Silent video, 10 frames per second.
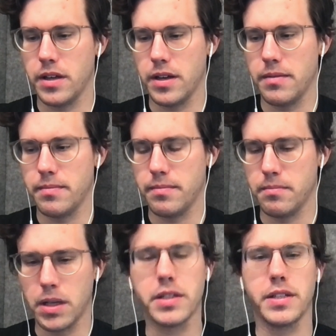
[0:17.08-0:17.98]
um,
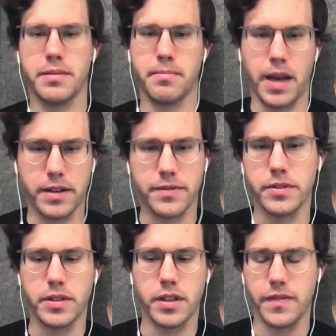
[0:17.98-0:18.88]
much less
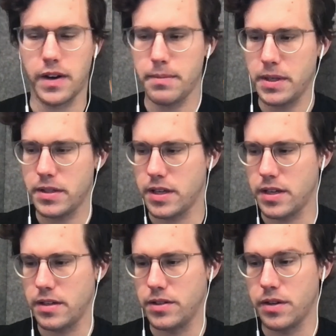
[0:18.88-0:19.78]
impactful to the environment
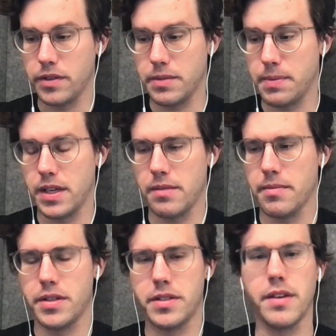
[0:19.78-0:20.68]
and, generally speaking,
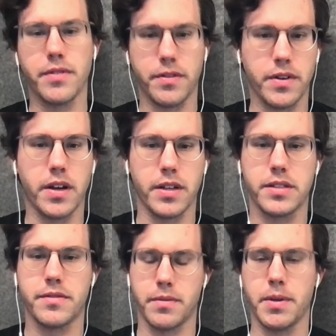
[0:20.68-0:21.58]
much safer for
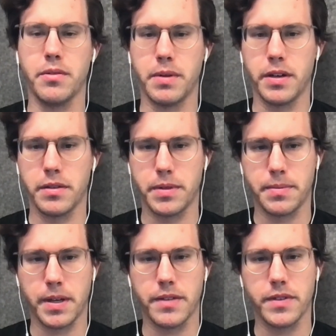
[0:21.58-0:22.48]
us from a human health
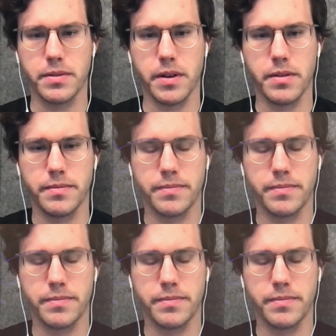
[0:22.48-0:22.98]
perspective as well.